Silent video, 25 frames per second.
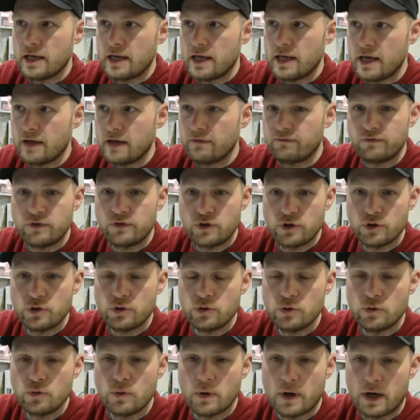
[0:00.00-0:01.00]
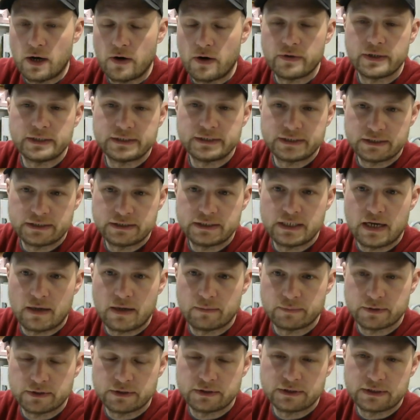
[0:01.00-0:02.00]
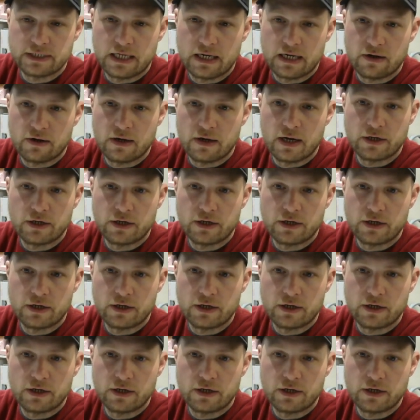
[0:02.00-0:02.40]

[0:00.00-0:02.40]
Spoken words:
if you are an existing Amazon seller